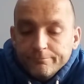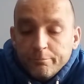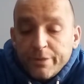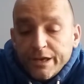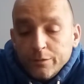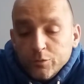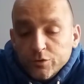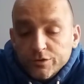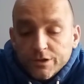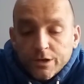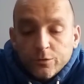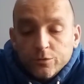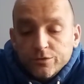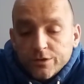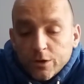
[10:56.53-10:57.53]
People
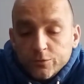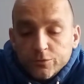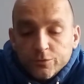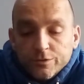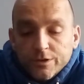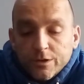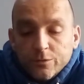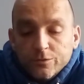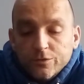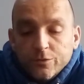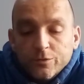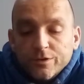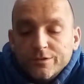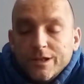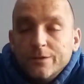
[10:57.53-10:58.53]
skills, social skills, all
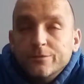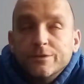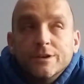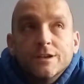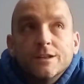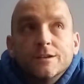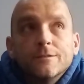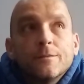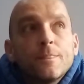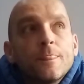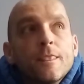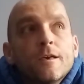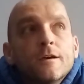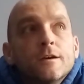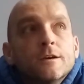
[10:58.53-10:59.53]
the same thing, innit?
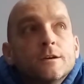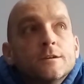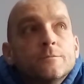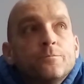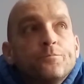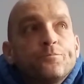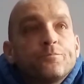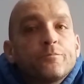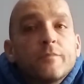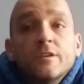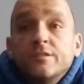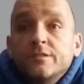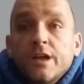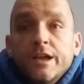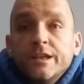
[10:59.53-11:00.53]

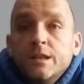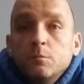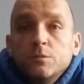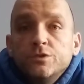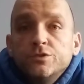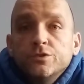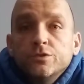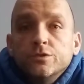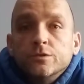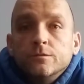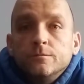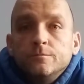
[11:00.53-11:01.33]
Staying immature.